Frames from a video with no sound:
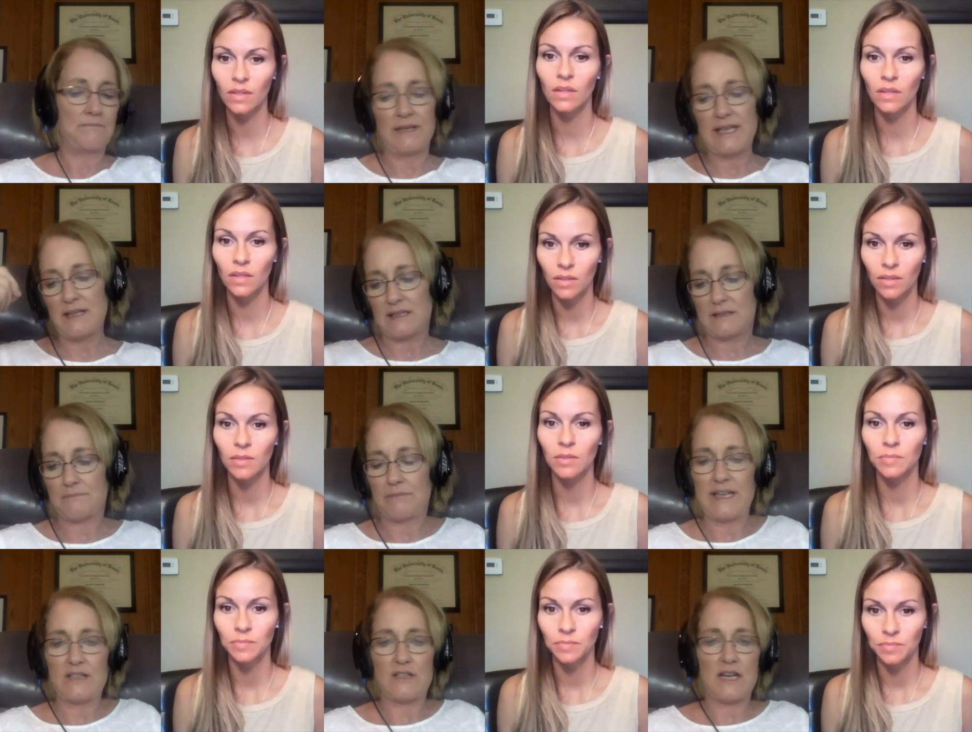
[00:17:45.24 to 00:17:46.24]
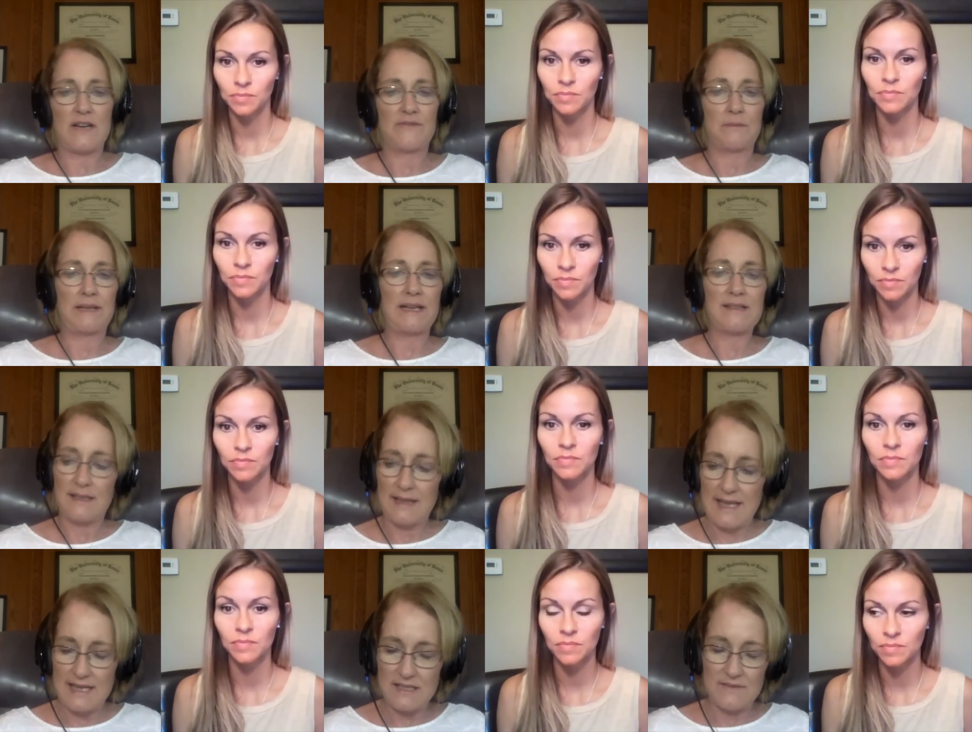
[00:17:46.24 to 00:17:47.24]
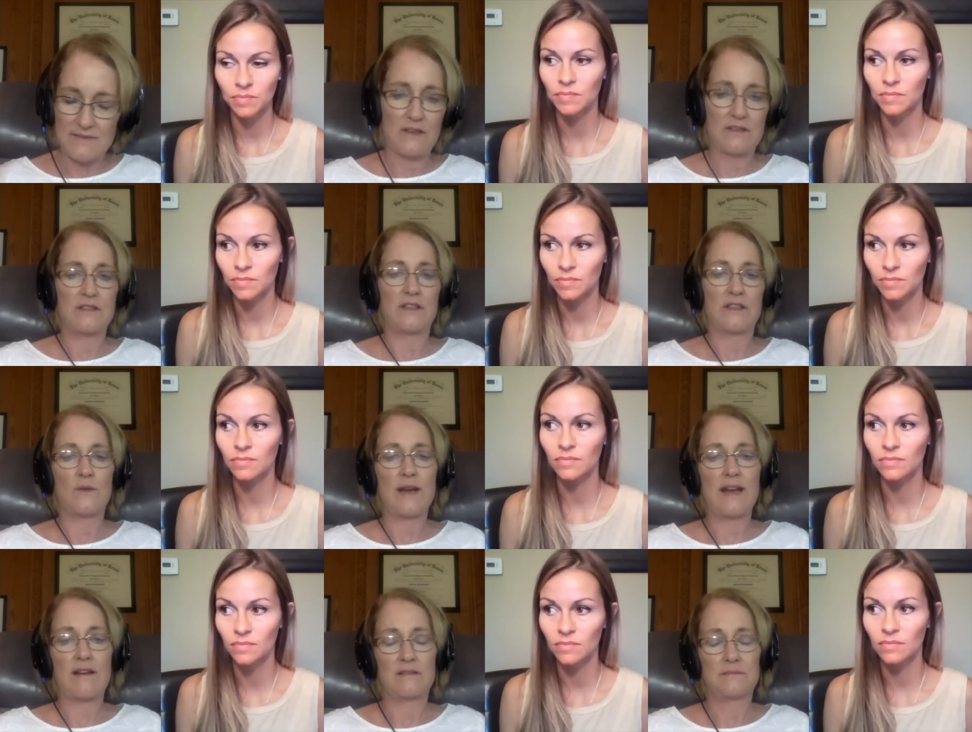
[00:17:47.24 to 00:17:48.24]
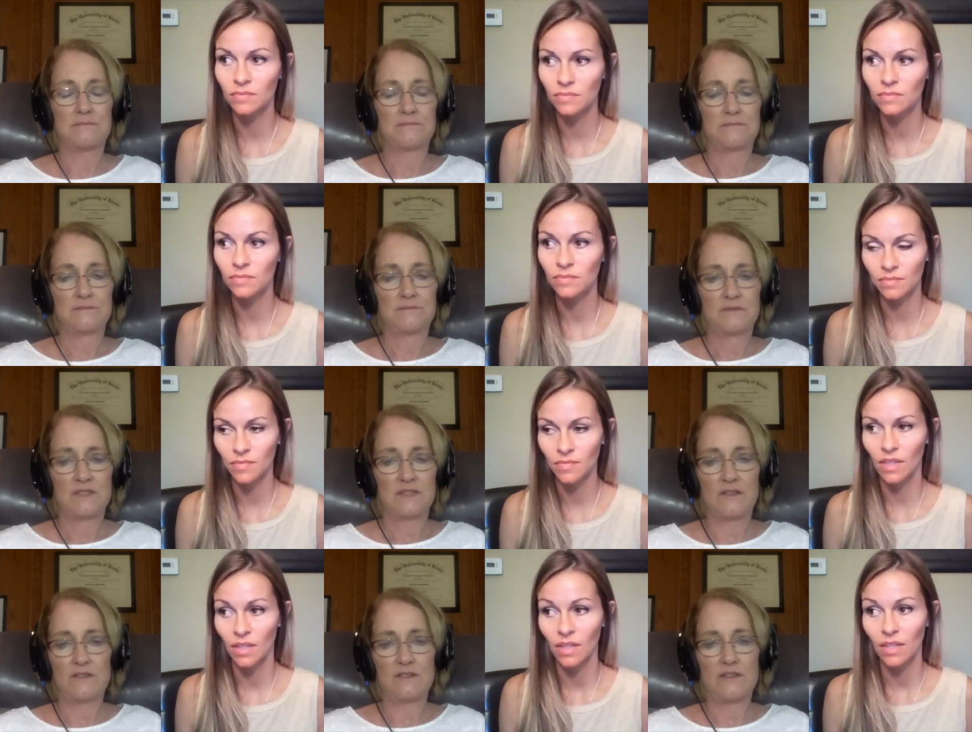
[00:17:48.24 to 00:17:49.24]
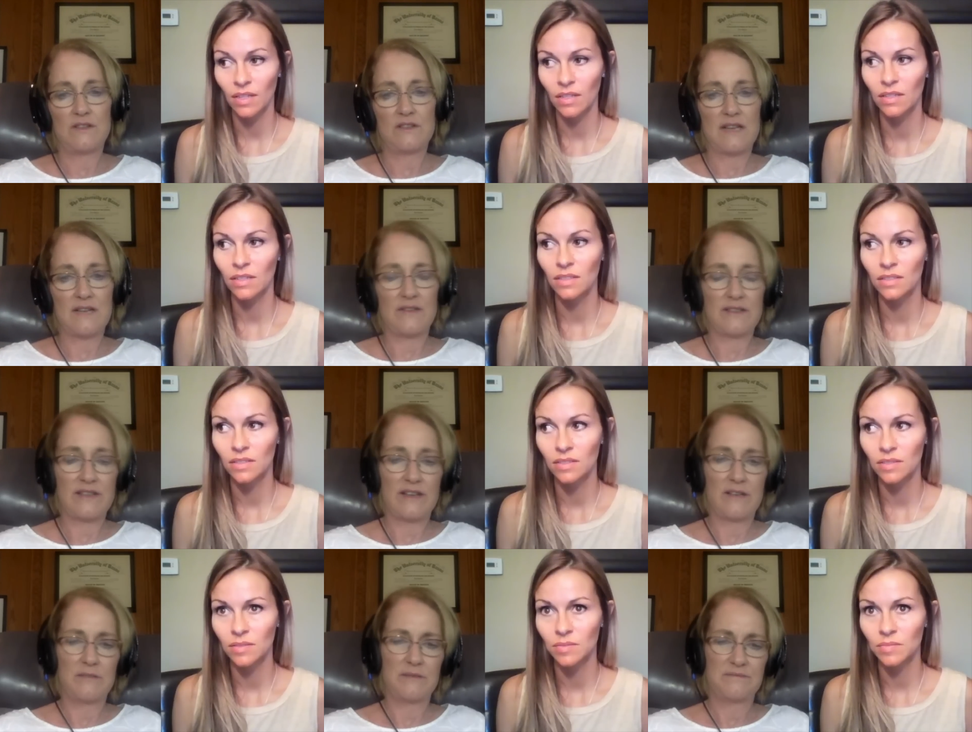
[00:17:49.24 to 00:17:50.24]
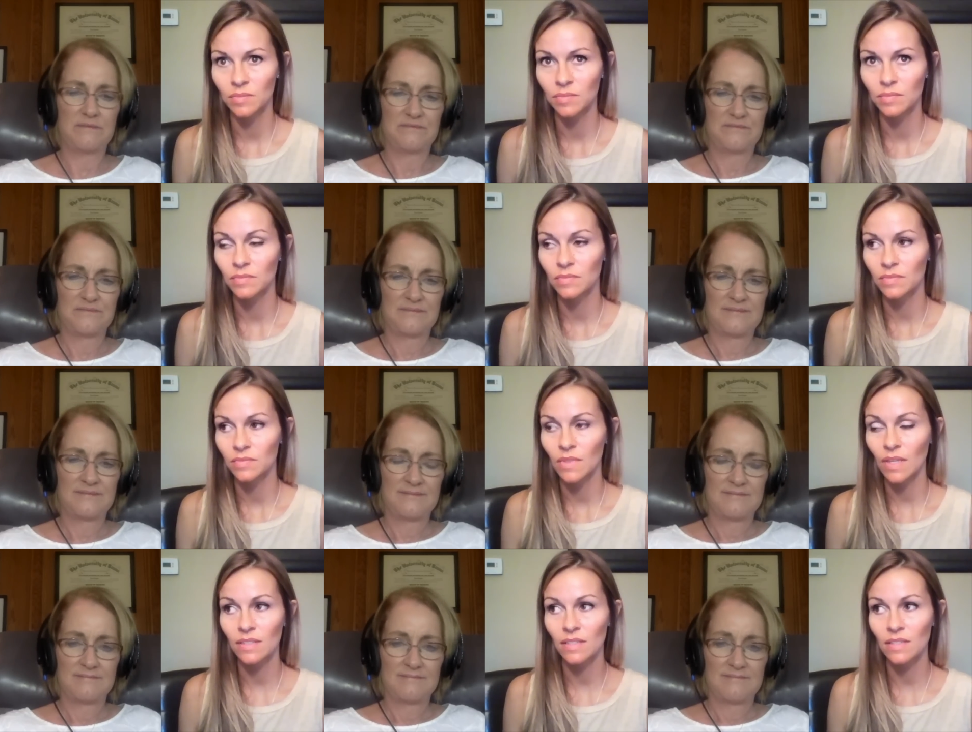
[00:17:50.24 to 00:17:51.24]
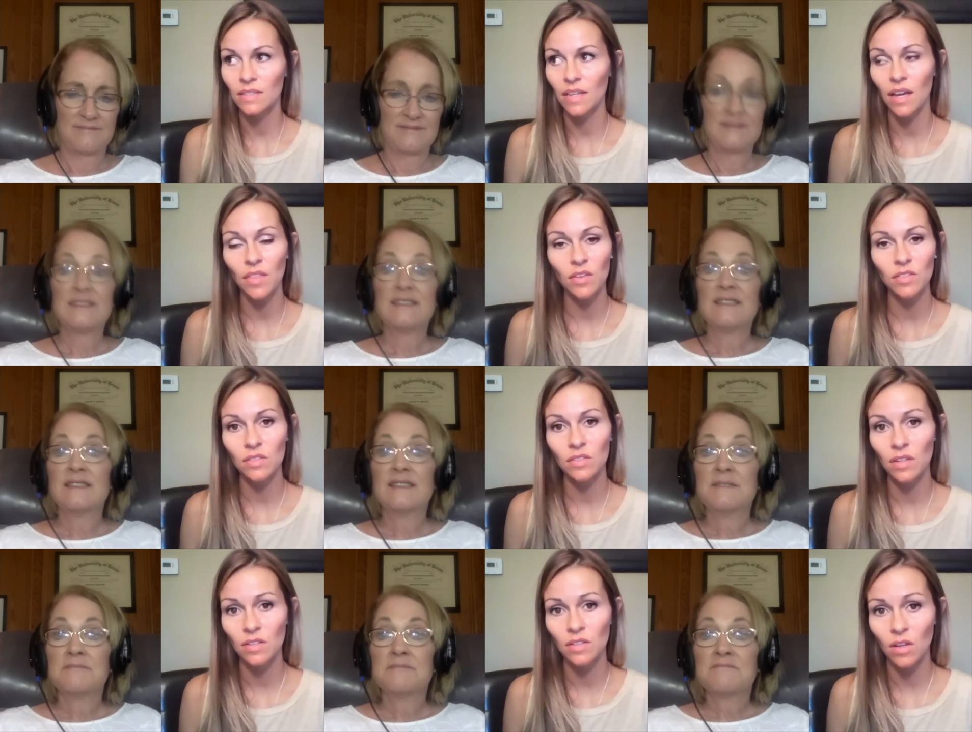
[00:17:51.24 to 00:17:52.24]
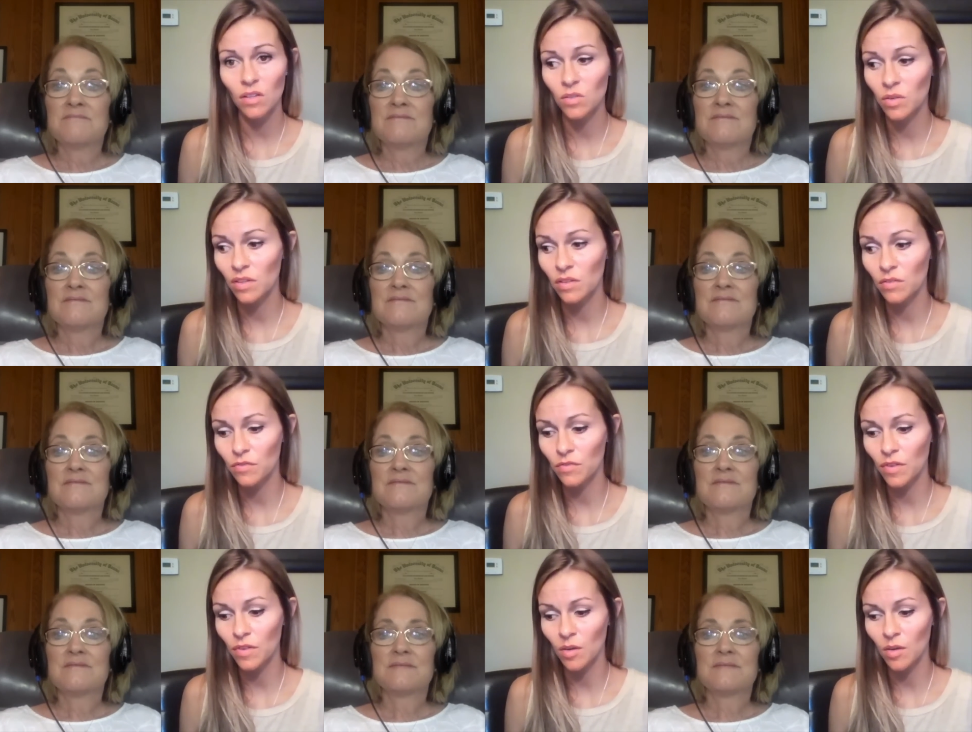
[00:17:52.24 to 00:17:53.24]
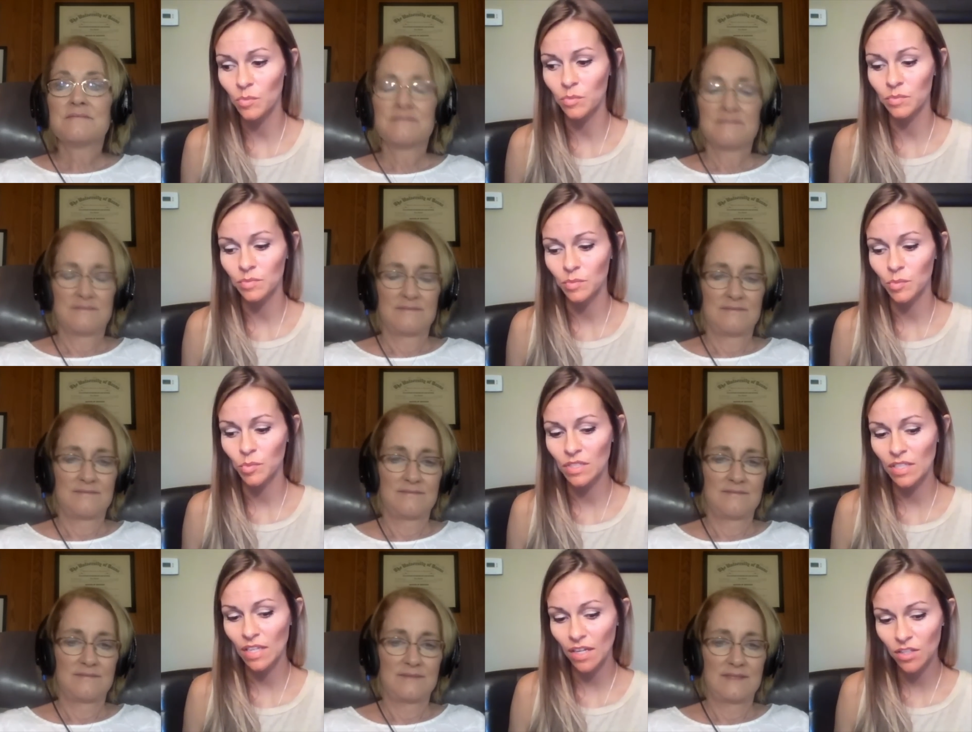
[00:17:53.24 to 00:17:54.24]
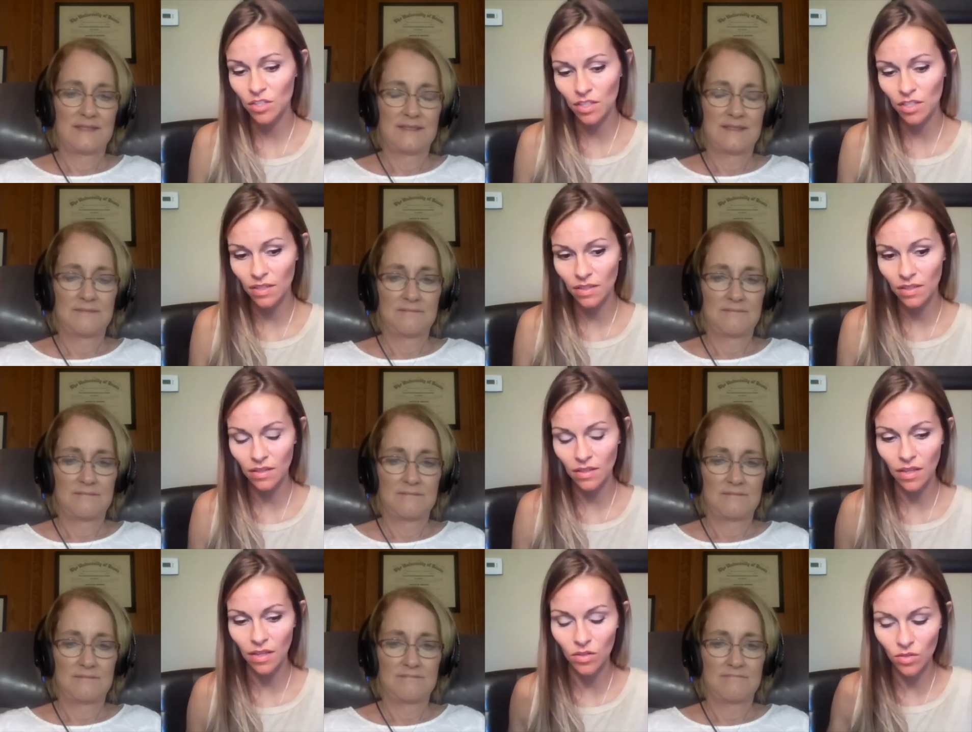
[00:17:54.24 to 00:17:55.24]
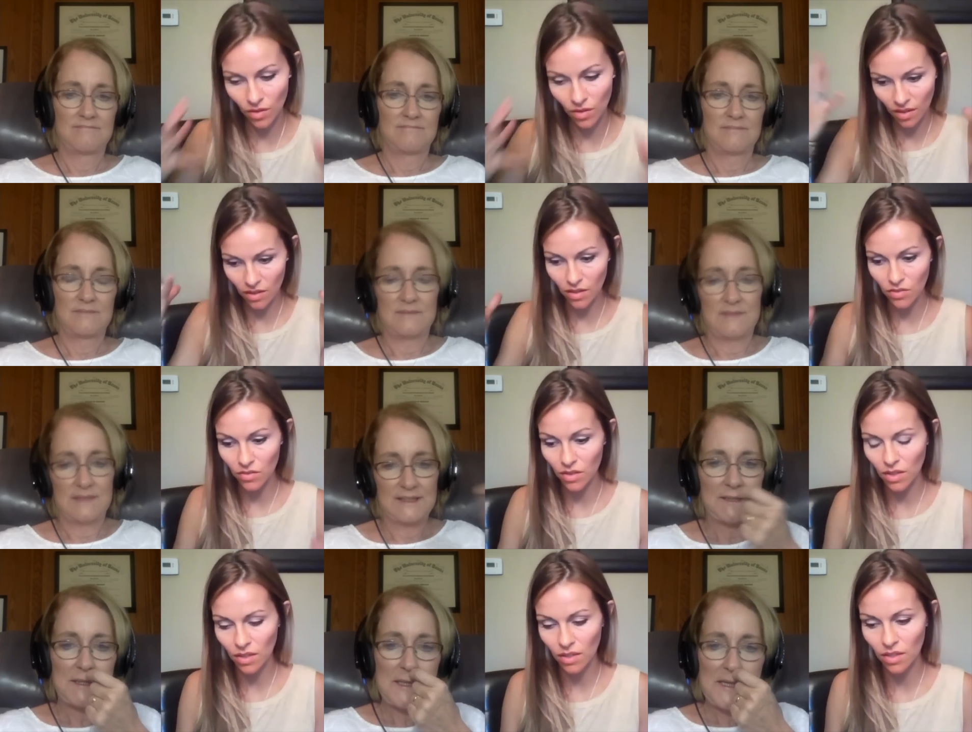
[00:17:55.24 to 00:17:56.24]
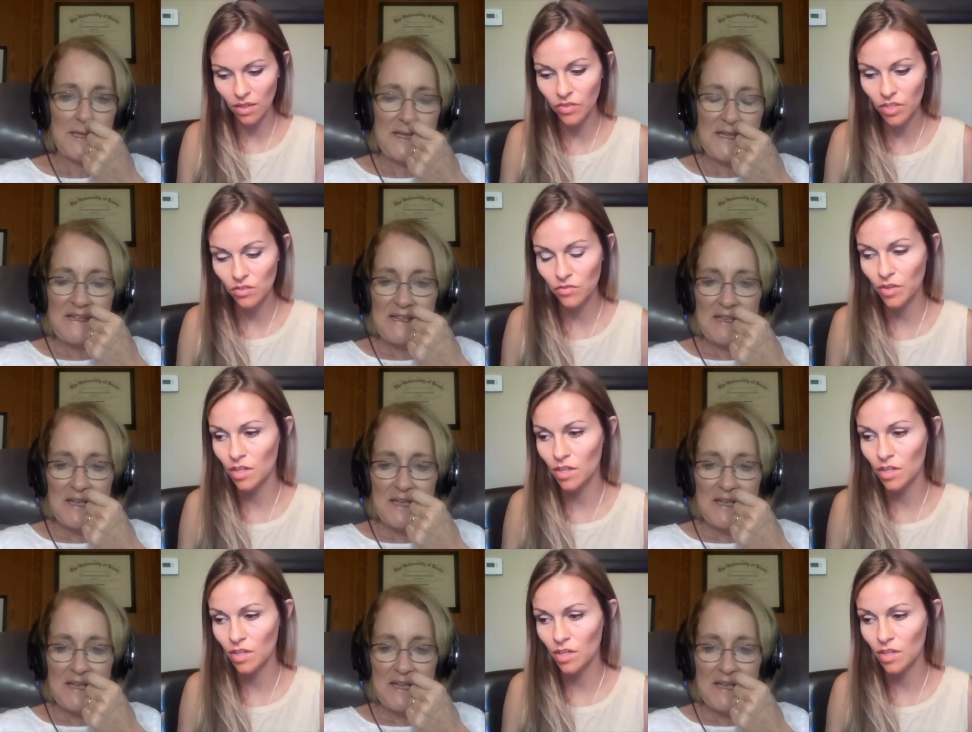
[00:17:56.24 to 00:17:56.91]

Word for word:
Speaker 1: blink just blinks off the plexiglass and falls to the ground so those those kind of things help
Speaker 2: he says yeah there's there's all sorts of um, protection that you can uh, envision for